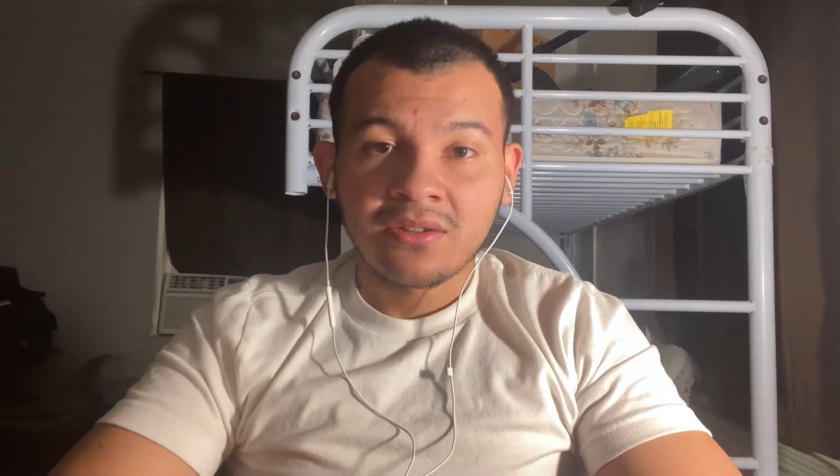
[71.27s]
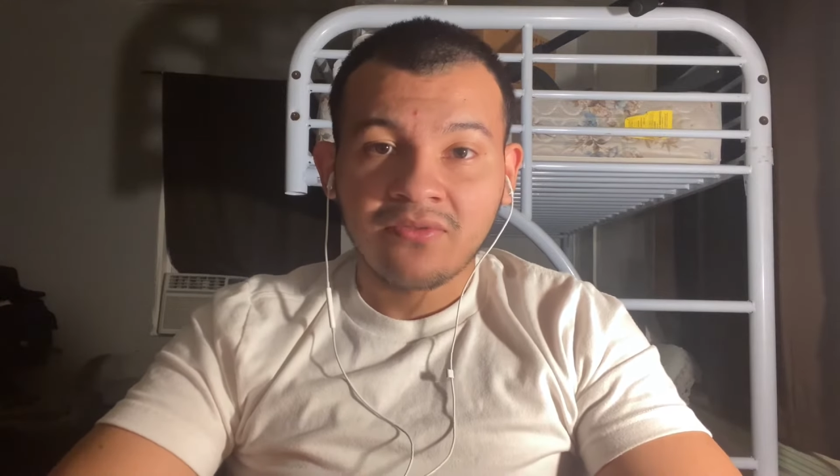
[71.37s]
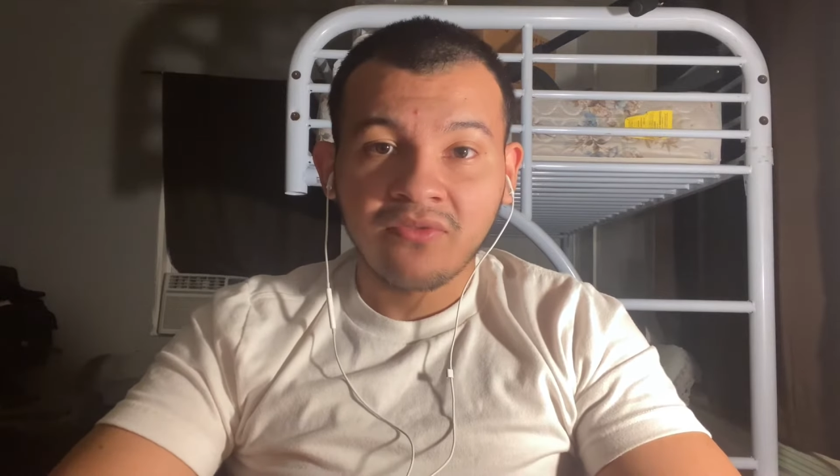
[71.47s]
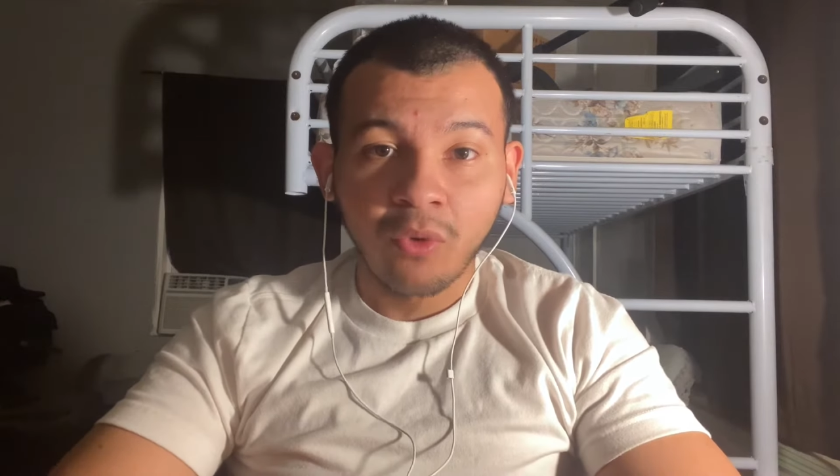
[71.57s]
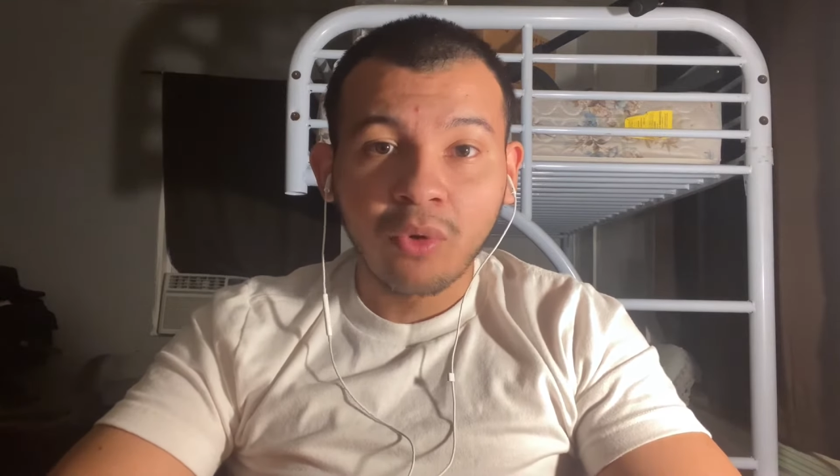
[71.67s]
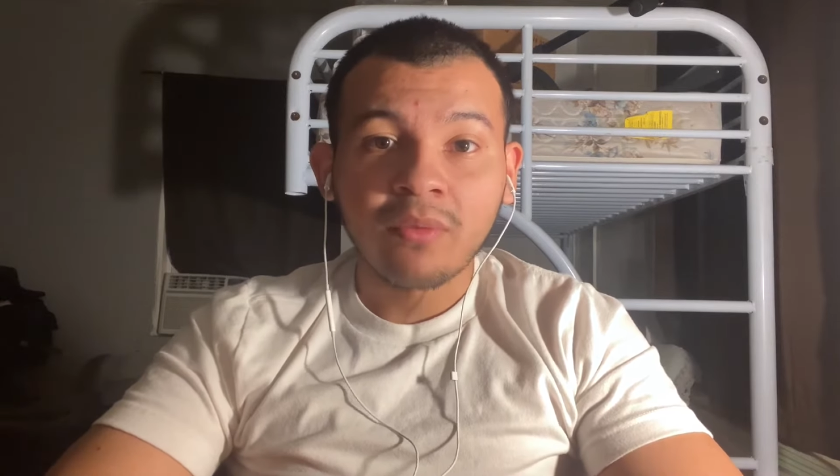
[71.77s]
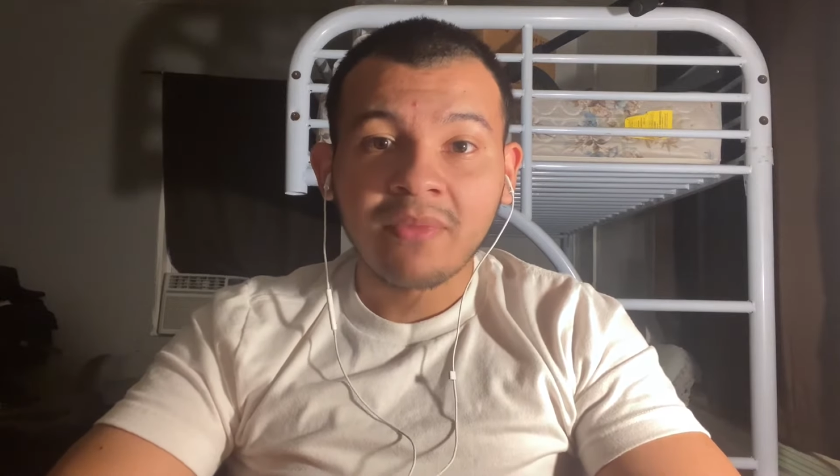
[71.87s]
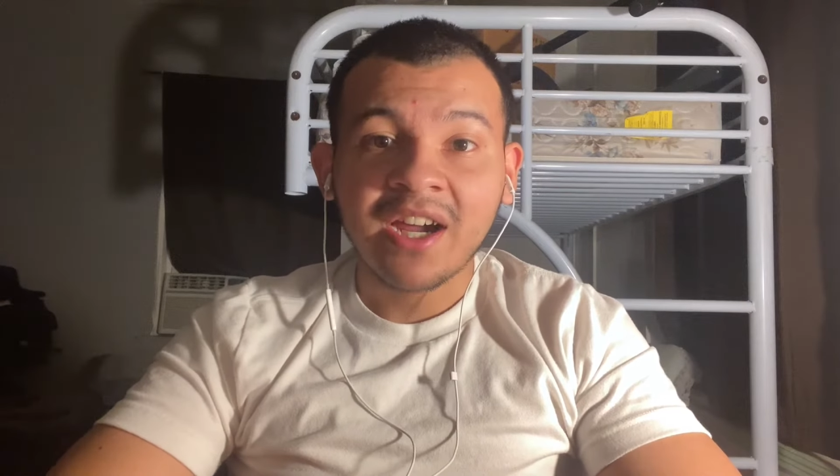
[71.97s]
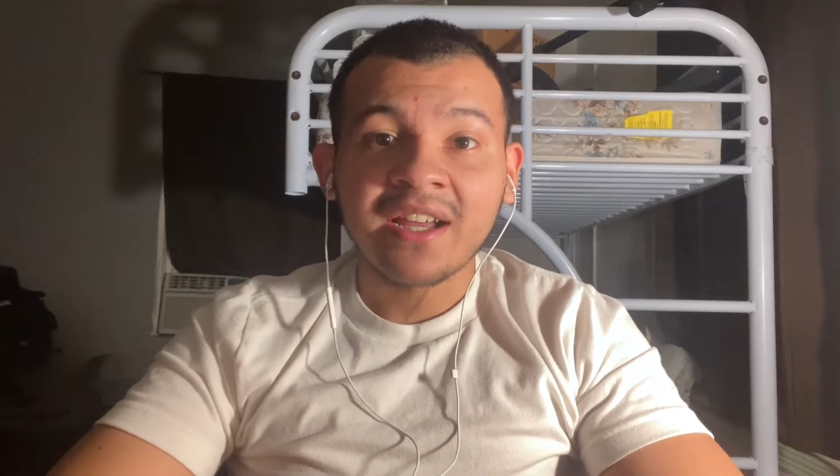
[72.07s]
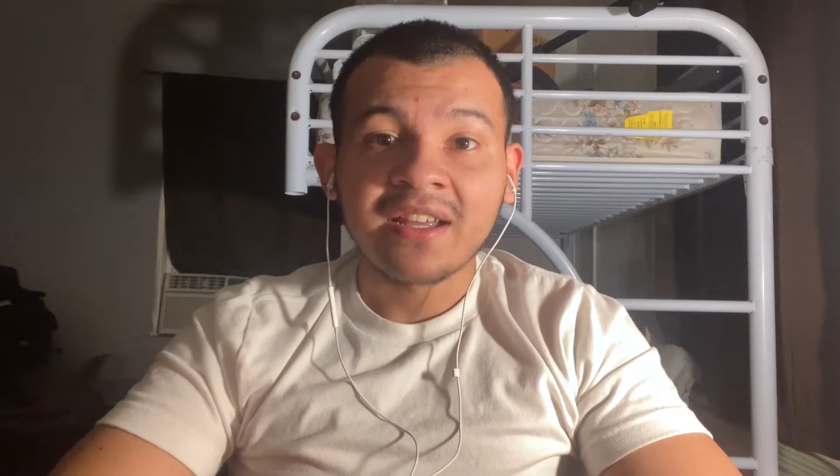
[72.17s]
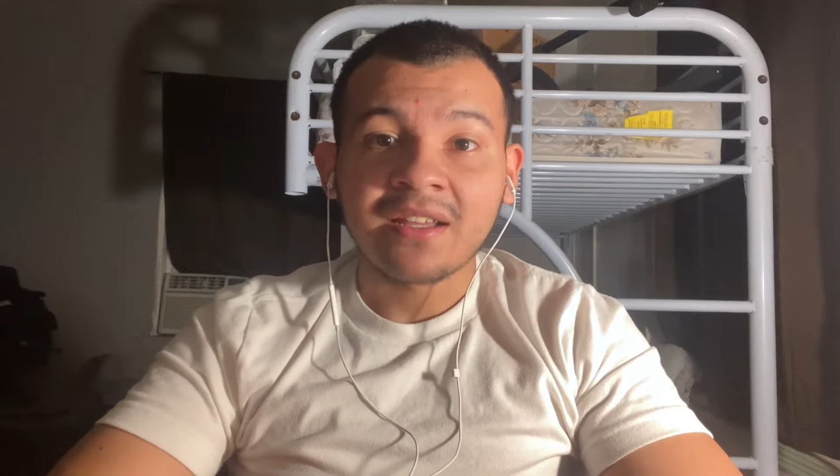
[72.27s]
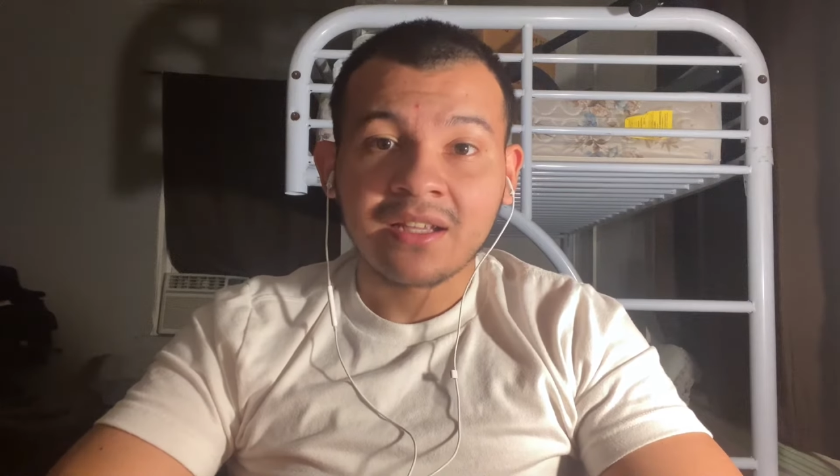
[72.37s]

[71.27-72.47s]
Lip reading: for my